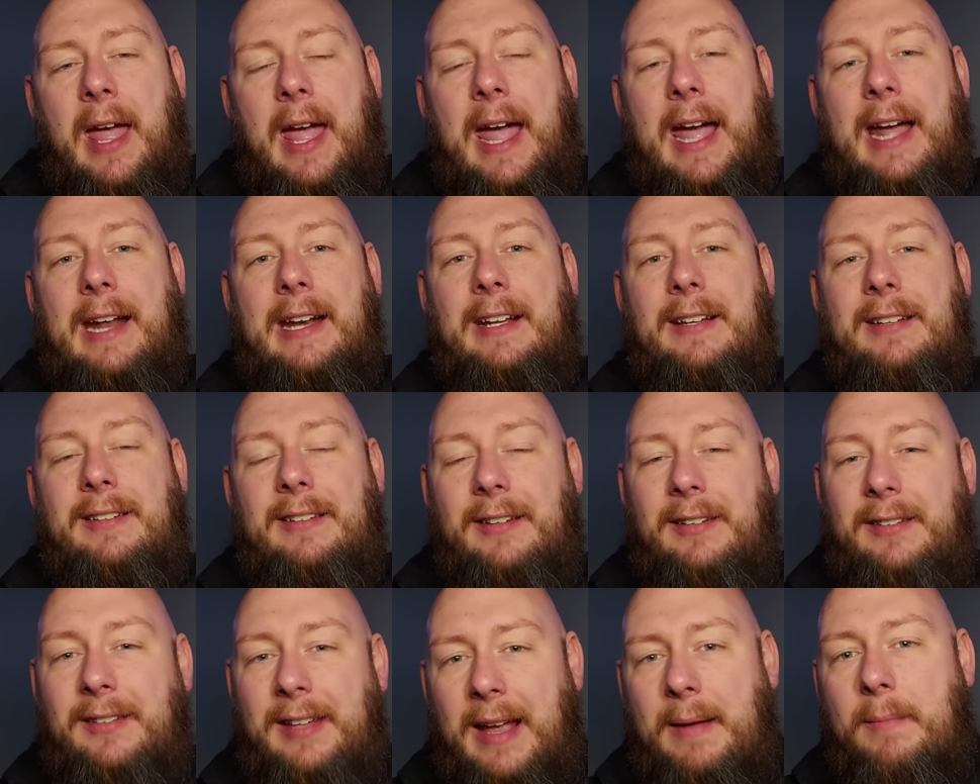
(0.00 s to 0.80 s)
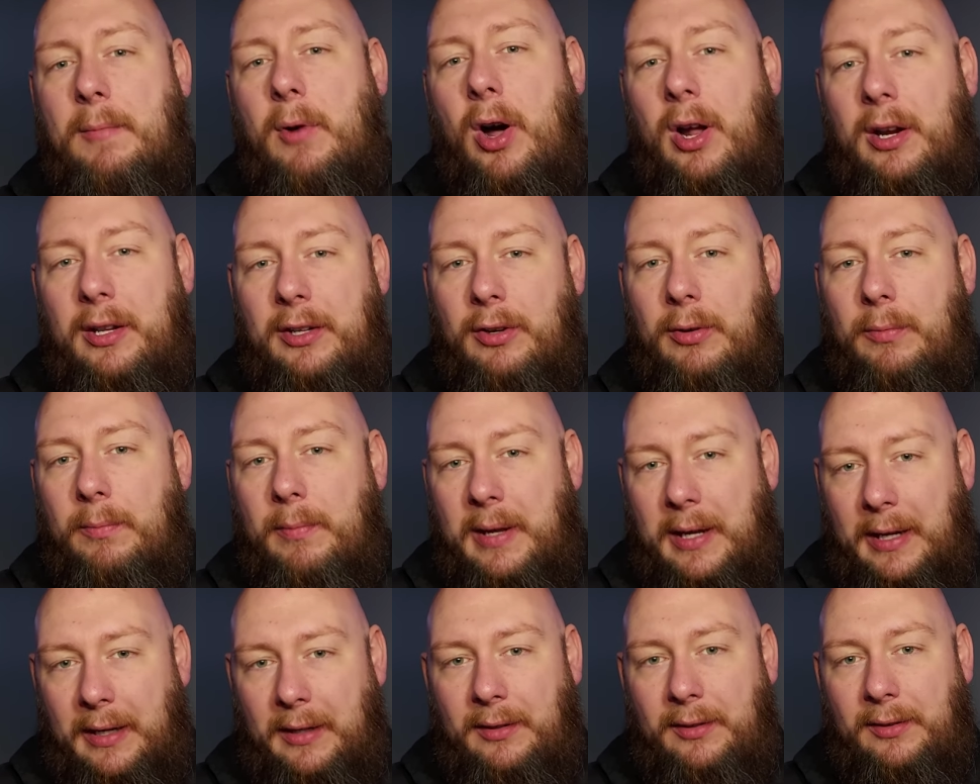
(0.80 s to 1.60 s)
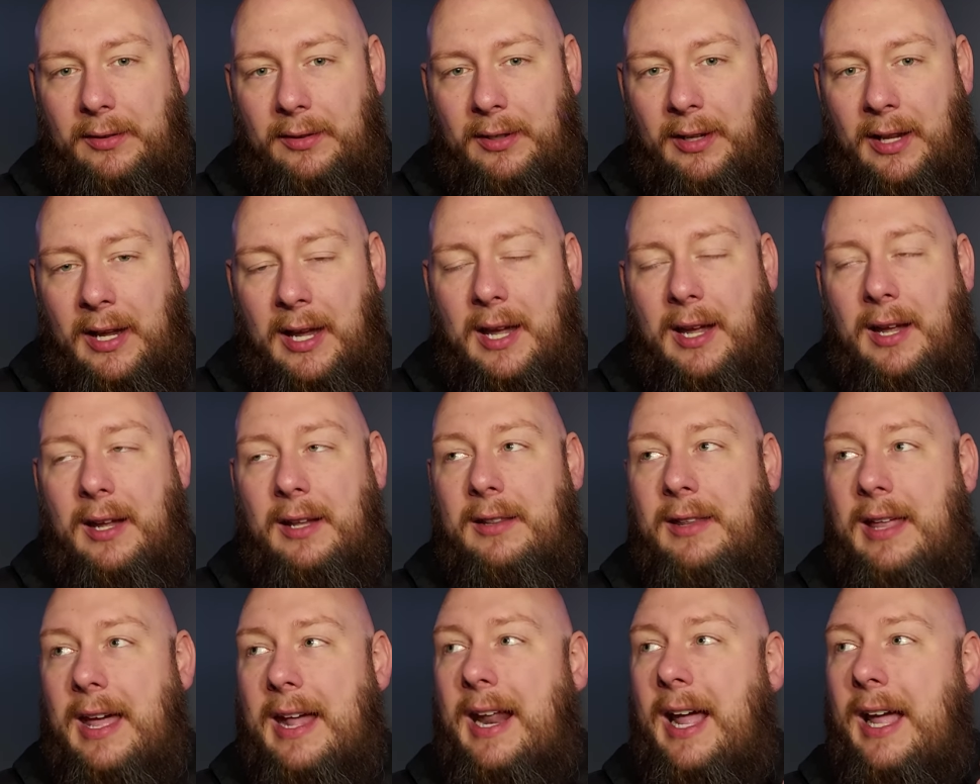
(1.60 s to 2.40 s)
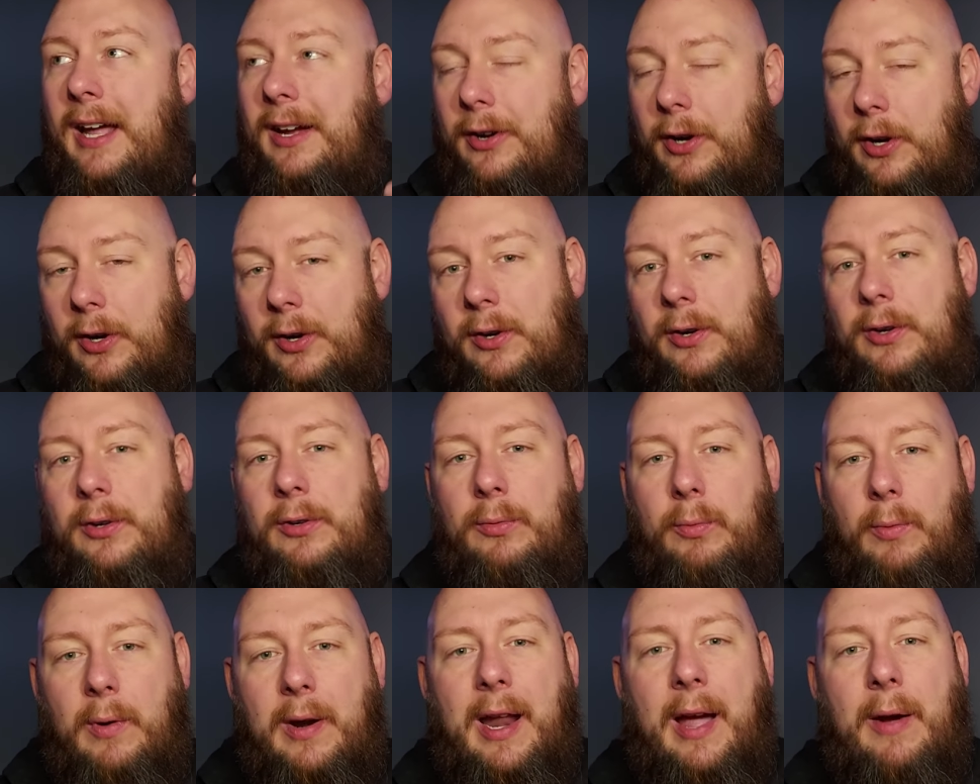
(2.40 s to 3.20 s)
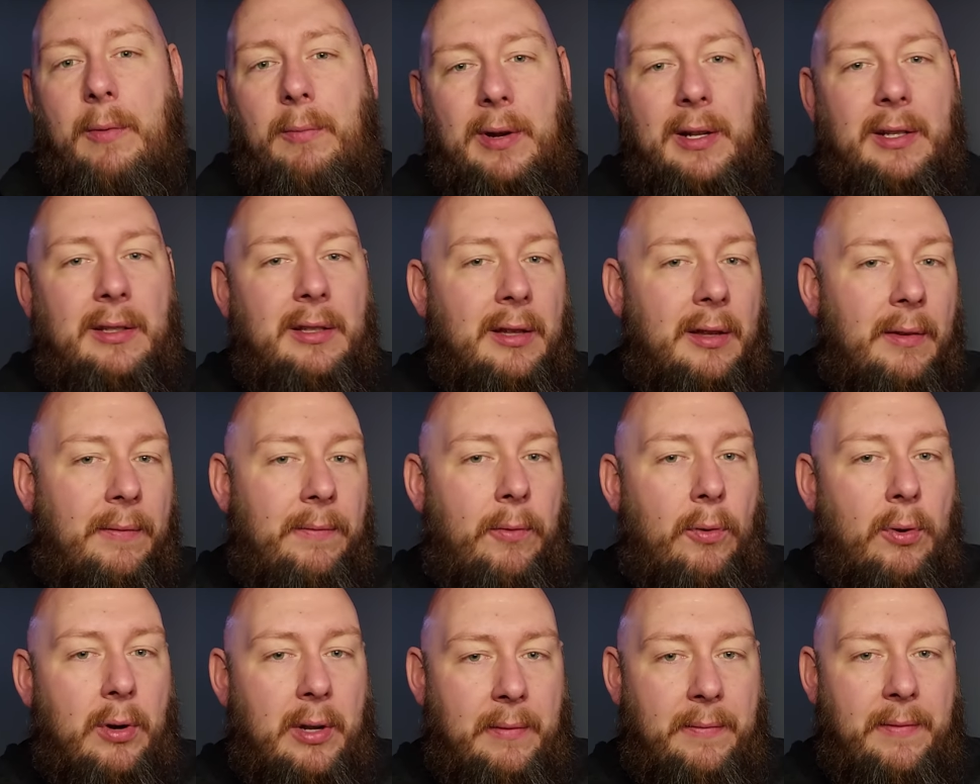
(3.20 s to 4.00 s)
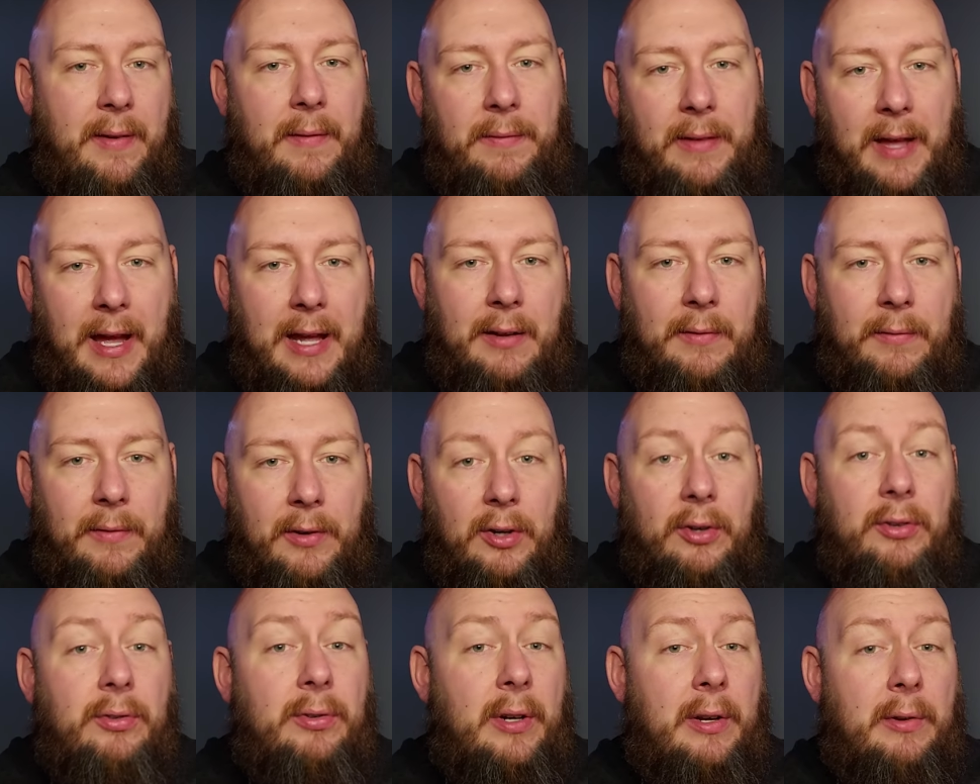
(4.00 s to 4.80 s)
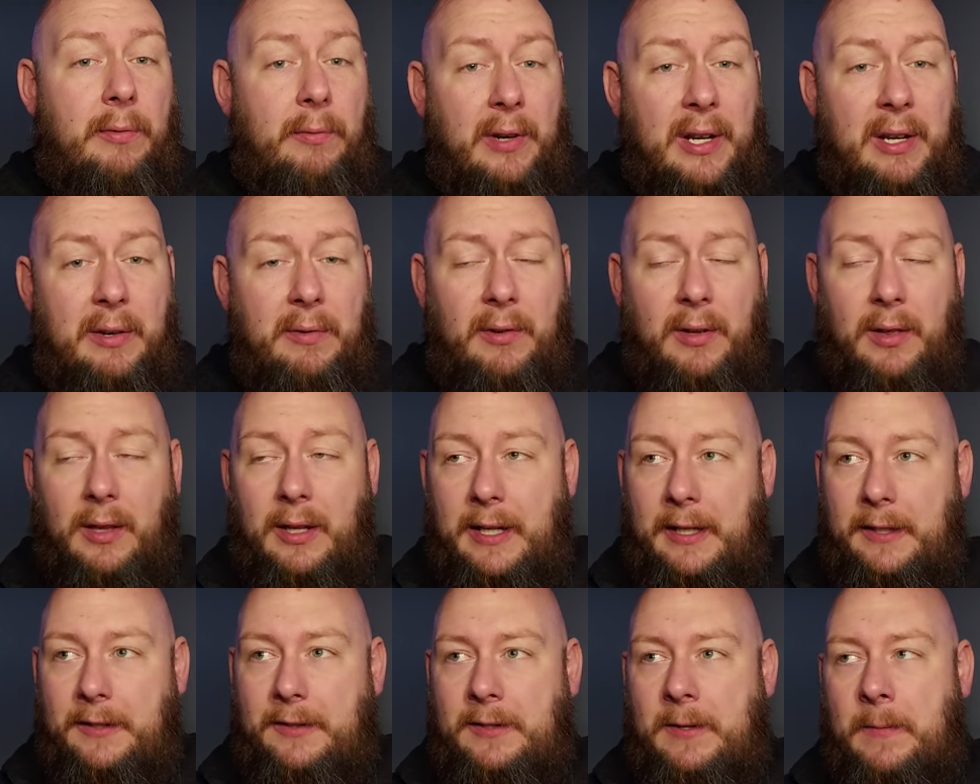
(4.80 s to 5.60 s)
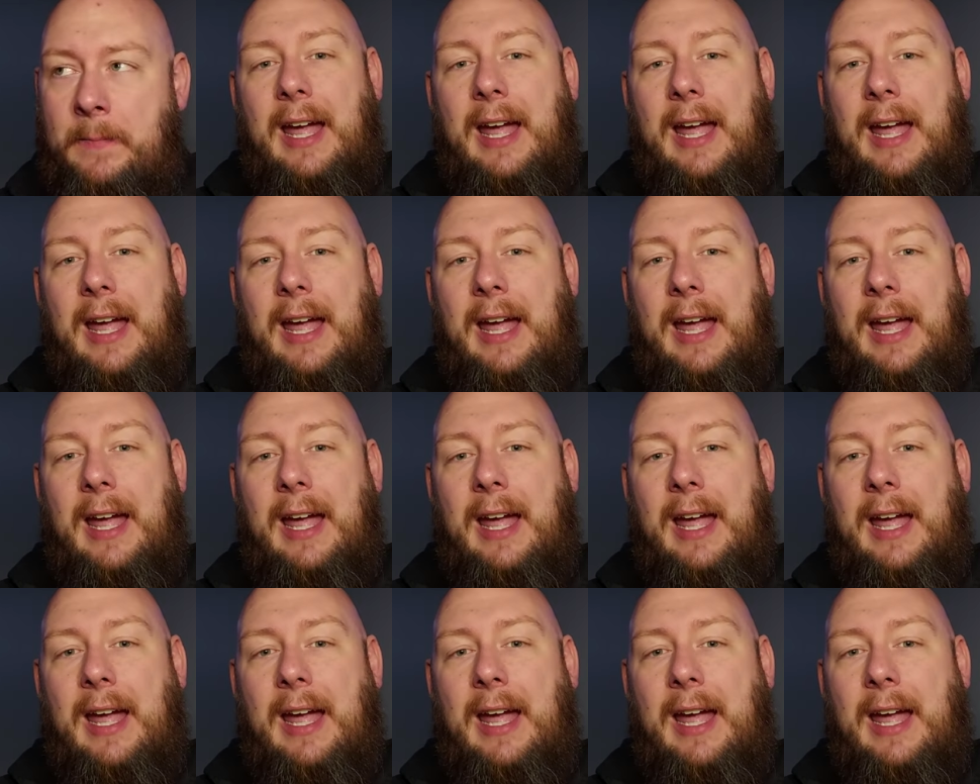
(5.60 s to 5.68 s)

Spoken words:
And it's the same audio mix that I heard when I went to the 45th anniversary re-release.